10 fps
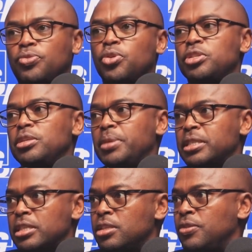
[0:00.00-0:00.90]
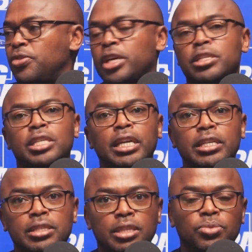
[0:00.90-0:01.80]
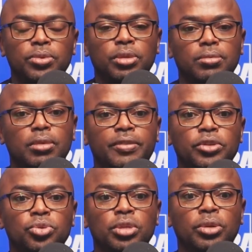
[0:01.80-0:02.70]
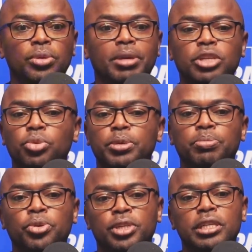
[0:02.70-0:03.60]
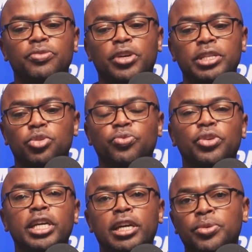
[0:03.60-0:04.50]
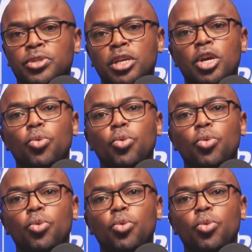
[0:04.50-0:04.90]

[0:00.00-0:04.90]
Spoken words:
of course, remains a significant challenge that we're having to deal with, but it will be important for us to figure out,